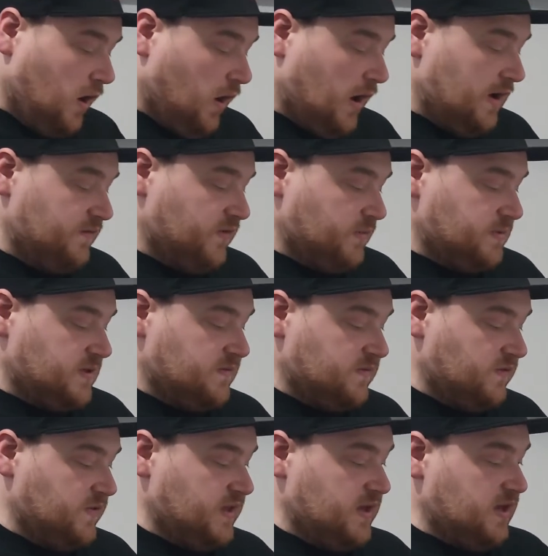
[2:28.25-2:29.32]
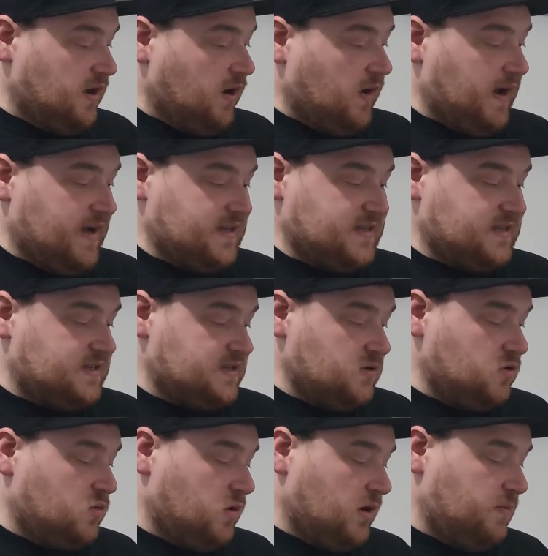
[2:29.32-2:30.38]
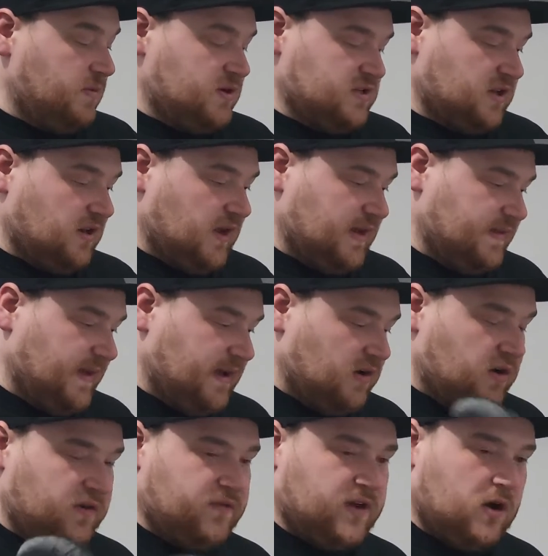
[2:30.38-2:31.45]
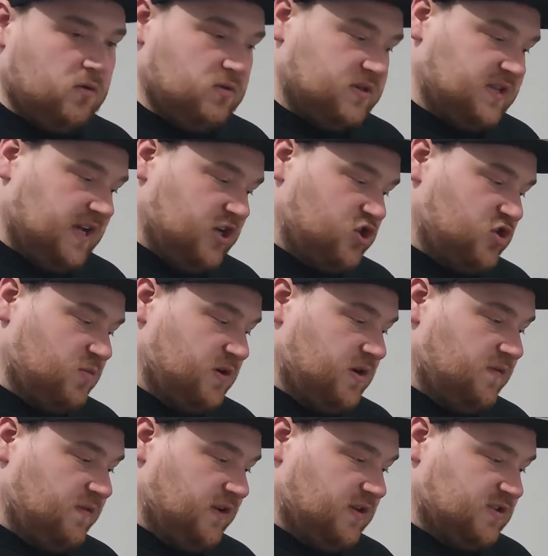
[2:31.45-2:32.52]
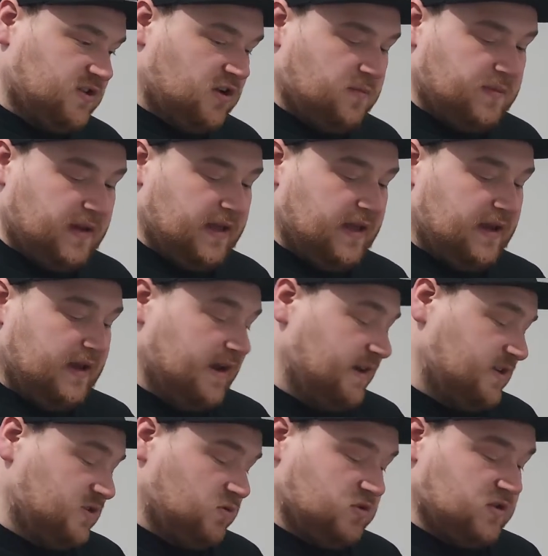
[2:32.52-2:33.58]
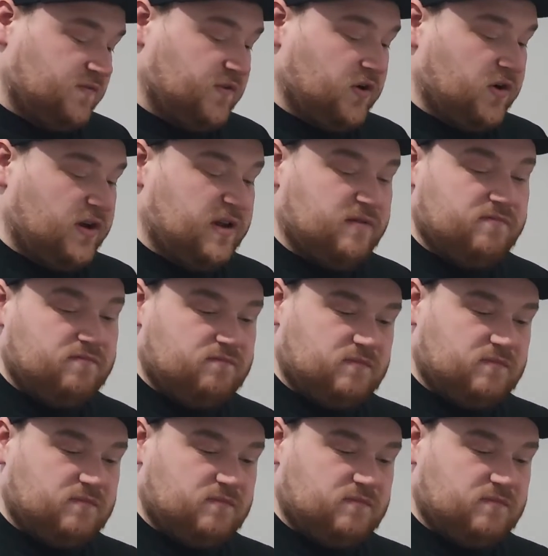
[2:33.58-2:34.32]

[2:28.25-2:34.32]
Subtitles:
I've opted for the ice silk one because I like that kind of cold texture when you first start playing, and it's also very